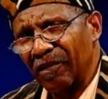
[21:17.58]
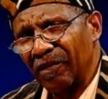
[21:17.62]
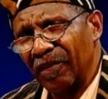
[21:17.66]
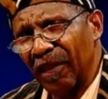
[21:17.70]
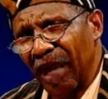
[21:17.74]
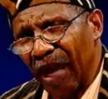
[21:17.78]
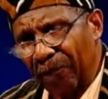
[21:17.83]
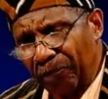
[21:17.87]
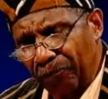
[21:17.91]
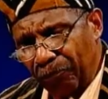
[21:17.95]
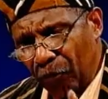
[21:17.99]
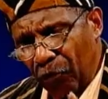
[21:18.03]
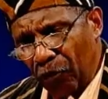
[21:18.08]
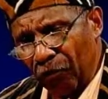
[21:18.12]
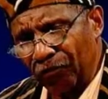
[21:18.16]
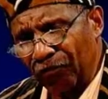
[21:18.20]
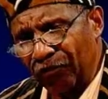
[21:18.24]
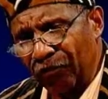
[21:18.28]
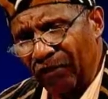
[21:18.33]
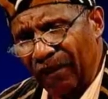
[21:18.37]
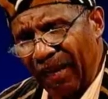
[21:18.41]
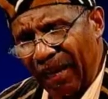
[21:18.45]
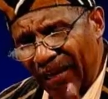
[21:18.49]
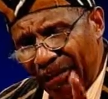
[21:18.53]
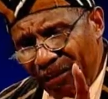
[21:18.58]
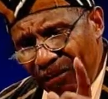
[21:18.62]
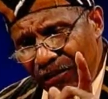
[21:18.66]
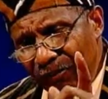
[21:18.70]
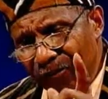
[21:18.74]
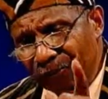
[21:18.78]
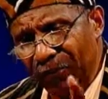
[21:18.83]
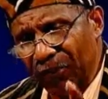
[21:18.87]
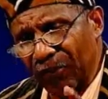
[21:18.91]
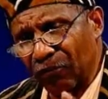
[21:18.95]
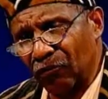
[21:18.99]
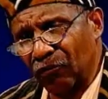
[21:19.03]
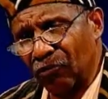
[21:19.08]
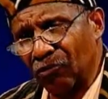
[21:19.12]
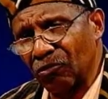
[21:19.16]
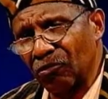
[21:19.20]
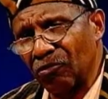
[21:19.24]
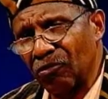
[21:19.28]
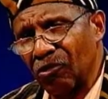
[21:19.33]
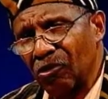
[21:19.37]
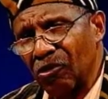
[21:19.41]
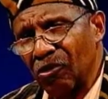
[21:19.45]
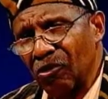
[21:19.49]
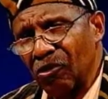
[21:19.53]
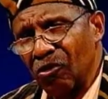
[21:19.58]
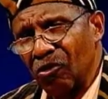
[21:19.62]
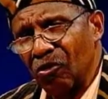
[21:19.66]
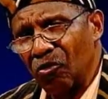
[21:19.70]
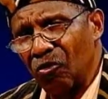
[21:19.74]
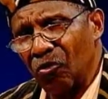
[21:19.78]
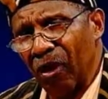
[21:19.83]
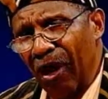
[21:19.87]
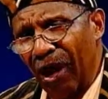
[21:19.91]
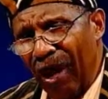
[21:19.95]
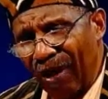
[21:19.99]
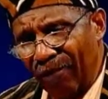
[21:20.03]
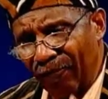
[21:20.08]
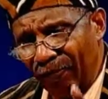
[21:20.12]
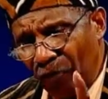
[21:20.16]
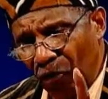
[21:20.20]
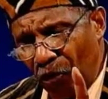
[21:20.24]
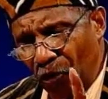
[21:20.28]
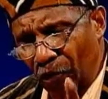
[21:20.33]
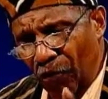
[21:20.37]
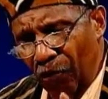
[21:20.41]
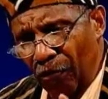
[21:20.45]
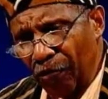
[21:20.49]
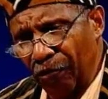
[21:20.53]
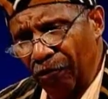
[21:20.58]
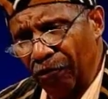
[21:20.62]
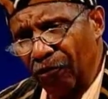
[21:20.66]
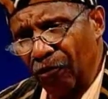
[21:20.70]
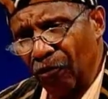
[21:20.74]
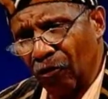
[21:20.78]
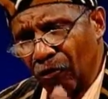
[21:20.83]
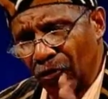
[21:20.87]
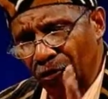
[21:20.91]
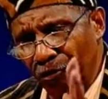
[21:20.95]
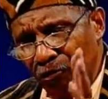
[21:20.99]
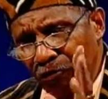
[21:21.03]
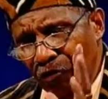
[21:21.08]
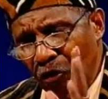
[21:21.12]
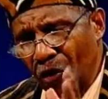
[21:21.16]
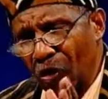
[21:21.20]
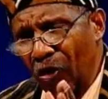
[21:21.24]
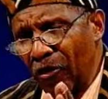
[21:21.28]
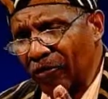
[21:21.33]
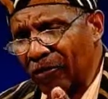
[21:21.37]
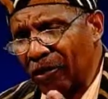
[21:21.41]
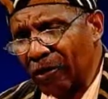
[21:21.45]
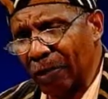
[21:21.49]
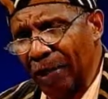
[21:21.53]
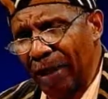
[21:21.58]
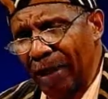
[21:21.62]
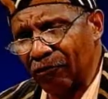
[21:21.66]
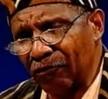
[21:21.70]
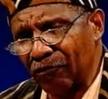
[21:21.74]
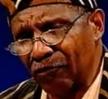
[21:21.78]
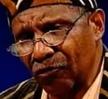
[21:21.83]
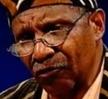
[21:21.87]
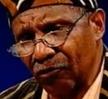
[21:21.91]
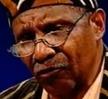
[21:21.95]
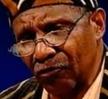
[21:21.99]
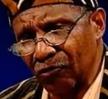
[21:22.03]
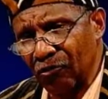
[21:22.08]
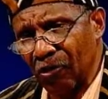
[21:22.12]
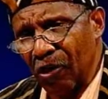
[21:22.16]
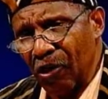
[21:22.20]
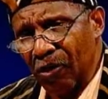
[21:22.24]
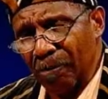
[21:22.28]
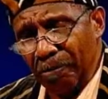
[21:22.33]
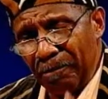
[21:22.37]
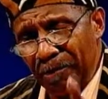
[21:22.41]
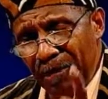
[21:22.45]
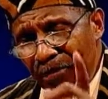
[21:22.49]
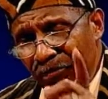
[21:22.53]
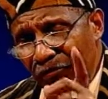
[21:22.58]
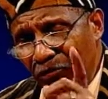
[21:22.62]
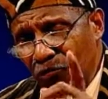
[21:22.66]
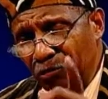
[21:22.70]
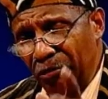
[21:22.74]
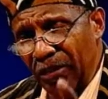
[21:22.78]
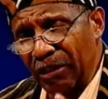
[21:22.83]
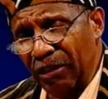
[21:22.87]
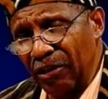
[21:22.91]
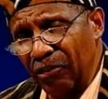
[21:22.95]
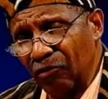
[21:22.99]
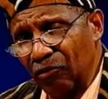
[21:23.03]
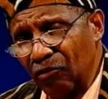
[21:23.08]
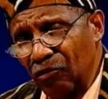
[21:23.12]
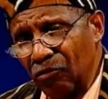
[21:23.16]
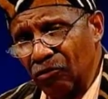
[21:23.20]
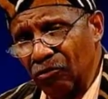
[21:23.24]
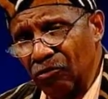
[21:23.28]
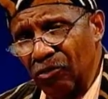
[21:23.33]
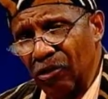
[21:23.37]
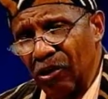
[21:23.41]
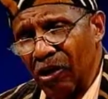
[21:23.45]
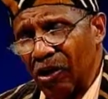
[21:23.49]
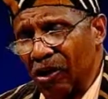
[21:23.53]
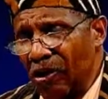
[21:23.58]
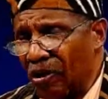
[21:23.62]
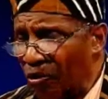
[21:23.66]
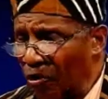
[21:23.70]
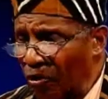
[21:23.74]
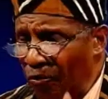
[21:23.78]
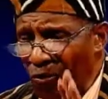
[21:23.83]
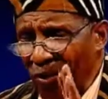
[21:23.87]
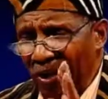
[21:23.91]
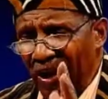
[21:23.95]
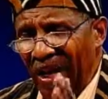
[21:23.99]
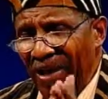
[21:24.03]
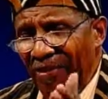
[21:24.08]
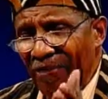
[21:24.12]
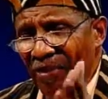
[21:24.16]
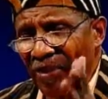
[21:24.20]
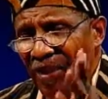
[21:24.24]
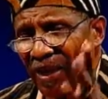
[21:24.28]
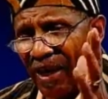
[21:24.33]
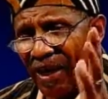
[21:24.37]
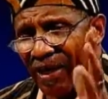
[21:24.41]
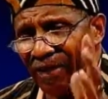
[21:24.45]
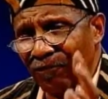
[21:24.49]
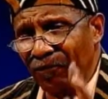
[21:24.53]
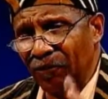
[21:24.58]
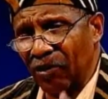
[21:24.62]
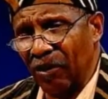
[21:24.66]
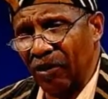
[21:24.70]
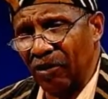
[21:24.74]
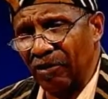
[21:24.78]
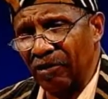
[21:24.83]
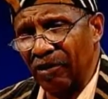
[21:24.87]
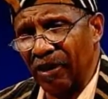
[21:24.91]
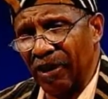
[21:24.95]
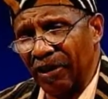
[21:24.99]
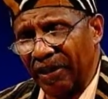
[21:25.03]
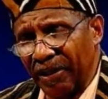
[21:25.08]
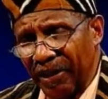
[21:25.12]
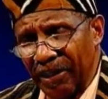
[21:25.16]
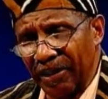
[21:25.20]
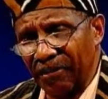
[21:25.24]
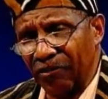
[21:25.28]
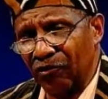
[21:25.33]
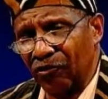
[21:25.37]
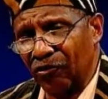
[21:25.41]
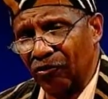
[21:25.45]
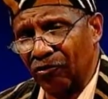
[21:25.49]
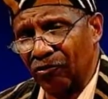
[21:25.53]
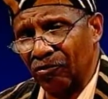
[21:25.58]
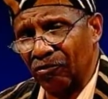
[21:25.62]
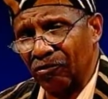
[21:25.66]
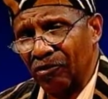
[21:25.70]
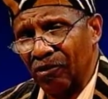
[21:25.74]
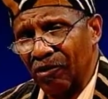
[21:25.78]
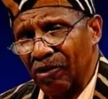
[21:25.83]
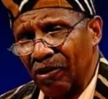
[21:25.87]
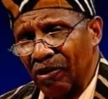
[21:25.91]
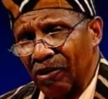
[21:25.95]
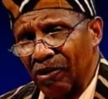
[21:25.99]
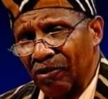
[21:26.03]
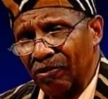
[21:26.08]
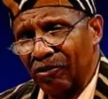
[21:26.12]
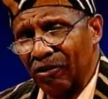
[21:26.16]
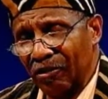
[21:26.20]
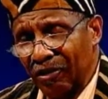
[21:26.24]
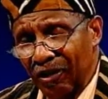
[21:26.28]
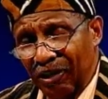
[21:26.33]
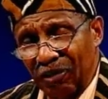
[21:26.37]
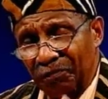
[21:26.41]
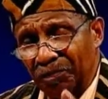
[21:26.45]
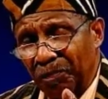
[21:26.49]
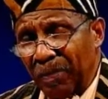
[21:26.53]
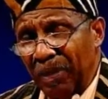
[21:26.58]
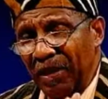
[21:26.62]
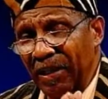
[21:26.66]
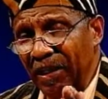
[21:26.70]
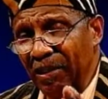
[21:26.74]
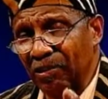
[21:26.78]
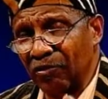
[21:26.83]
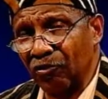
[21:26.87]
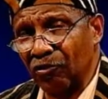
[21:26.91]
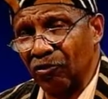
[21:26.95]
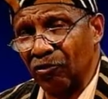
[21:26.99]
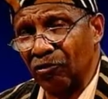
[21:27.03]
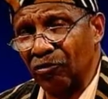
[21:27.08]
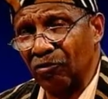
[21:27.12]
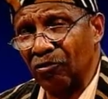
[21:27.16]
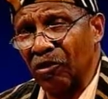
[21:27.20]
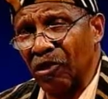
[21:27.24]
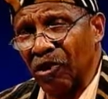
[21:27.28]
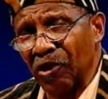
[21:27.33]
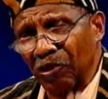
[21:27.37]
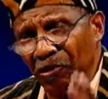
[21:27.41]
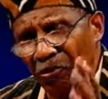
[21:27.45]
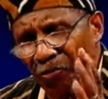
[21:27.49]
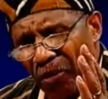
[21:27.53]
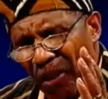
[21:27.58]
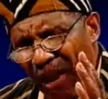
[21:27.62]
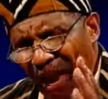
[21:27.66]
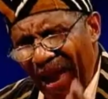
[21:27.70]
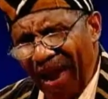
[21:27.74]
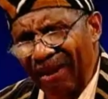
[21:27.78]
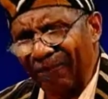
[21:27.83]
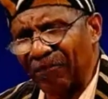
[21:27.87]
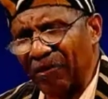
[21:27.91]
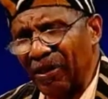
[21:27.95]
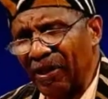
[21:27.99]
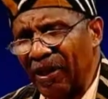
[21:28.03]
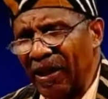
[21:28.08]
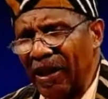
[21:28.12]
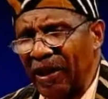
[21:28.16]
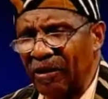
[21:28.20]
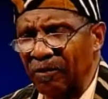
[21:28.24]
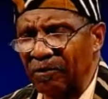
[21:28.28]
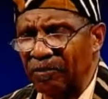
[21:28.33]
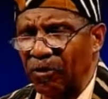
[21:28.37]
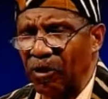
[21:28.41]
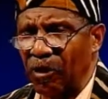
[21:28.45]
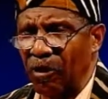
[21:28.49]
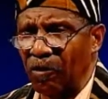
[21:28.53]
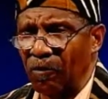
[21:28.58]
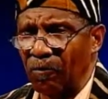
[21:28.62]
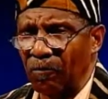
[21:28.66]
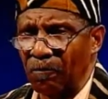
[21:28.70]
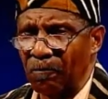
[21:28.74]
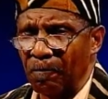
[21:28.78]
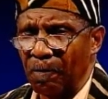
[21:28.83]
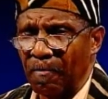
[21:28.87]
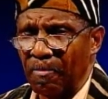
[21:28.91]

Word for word: that person, that individual who have erred or talked about you, mistreated you, or whatever they have done against you to displease you? You have to let them go.